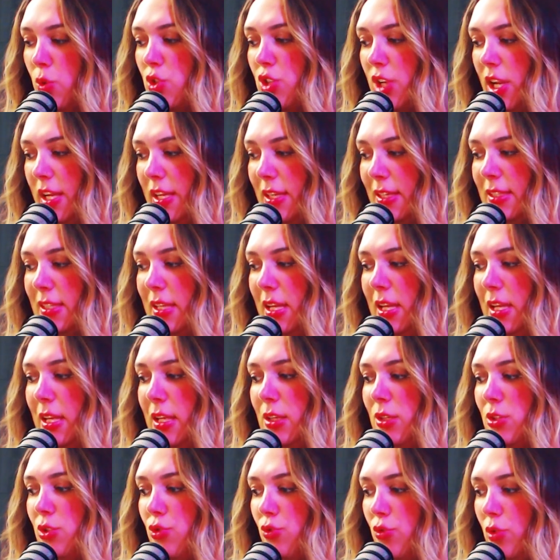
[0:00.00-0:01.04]
Js
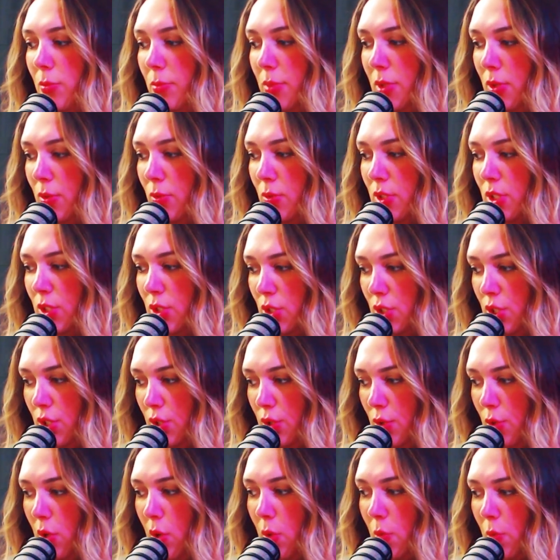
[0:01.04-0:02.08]
in tribute
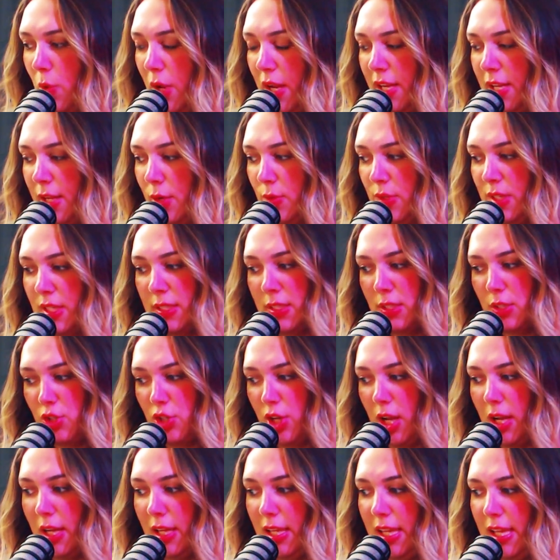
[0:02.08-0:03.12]
to radio disc
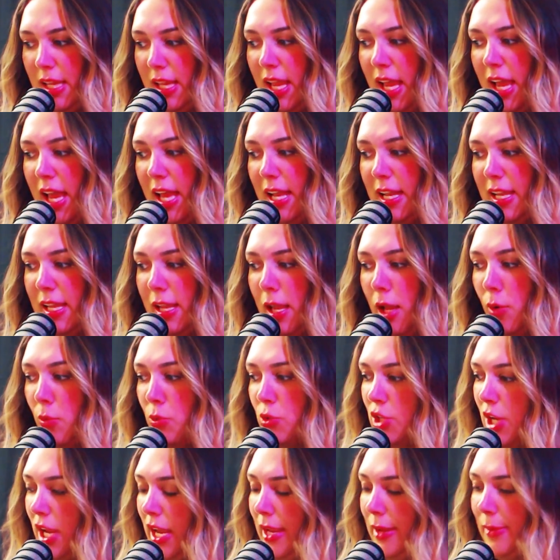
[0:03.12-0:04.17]
jockey Eddie O
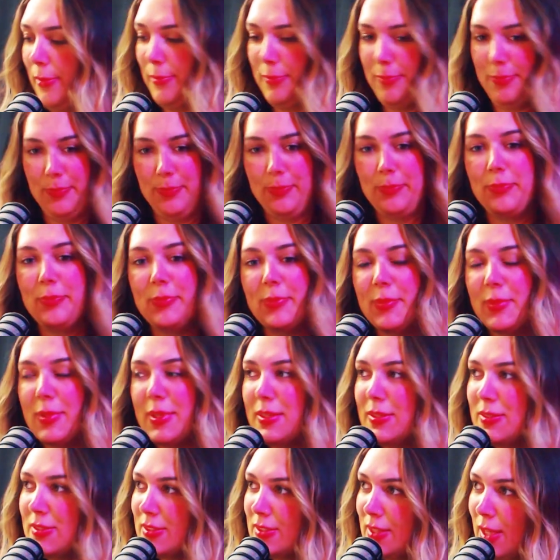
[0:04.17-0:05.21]
J. Hmm.
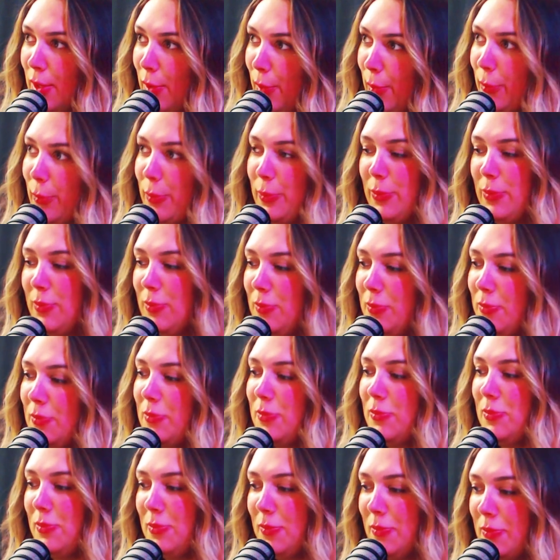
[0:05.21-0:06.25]
So. Now,
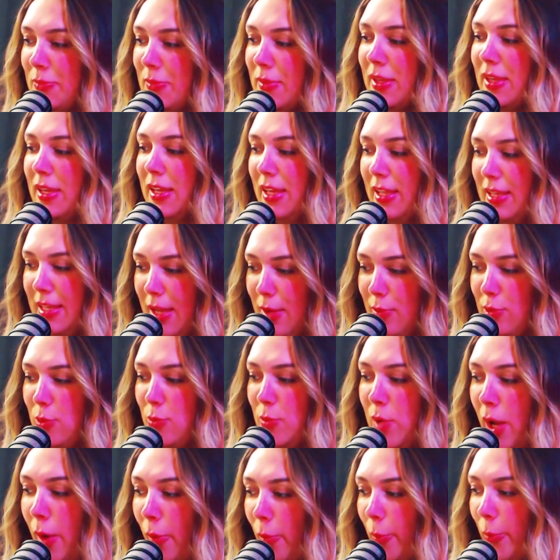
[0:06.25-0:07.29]
now you know. Now you
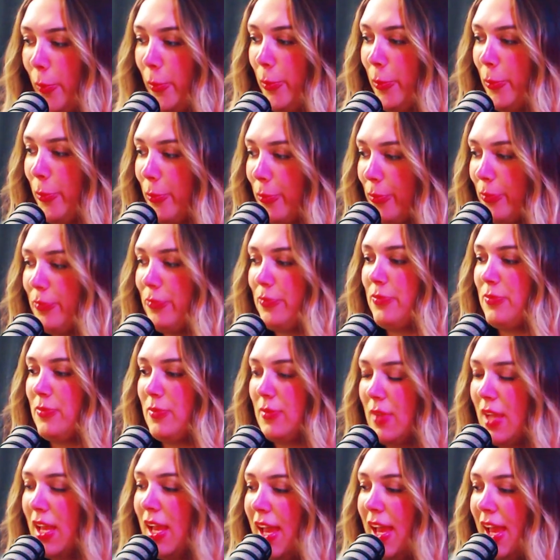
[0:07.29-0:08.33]
know.
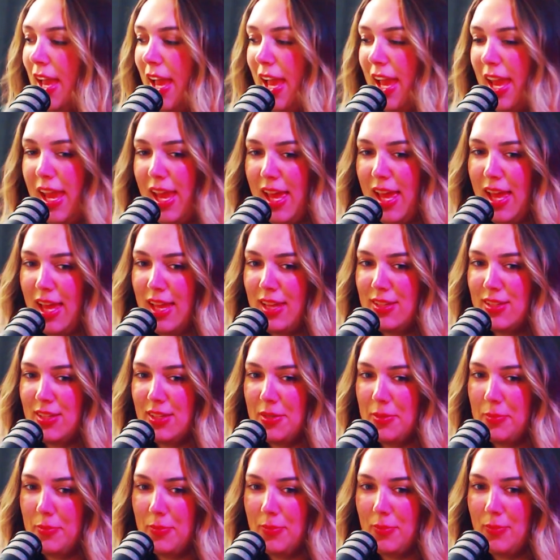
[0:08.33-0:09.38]
And...
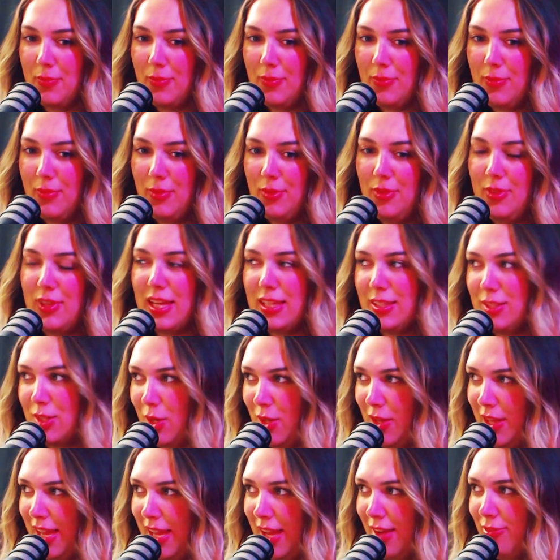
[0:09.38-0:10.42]
That's all
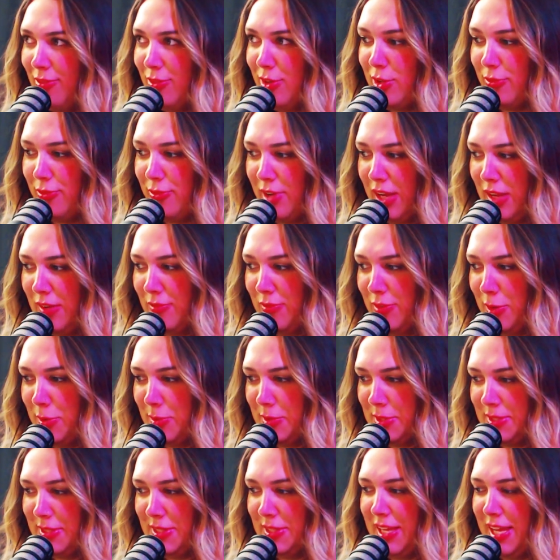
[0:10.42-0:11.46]
I have for you fine
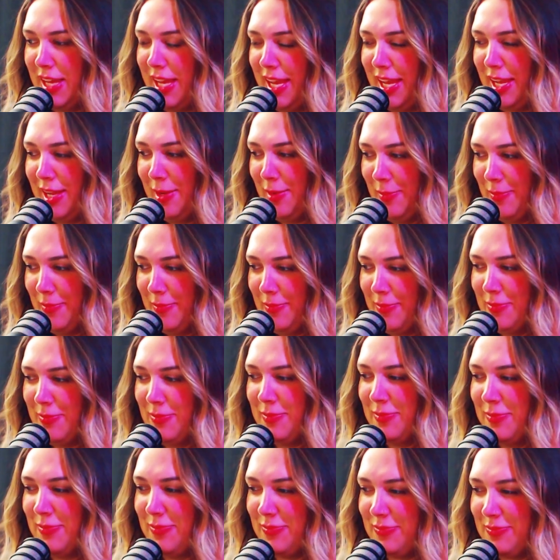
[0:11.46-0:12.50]
folks today.
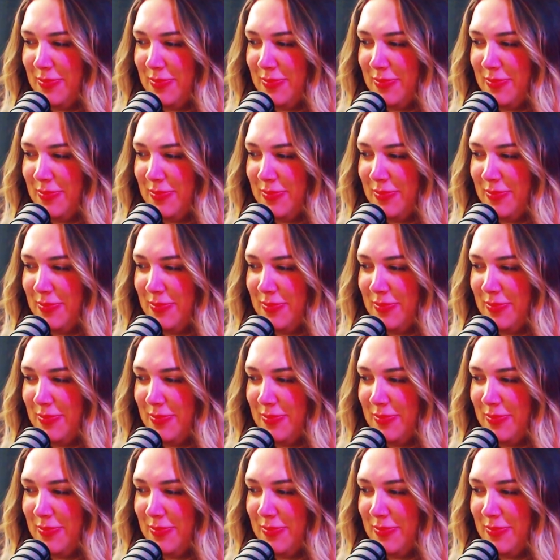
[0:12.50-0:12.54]
Oh, the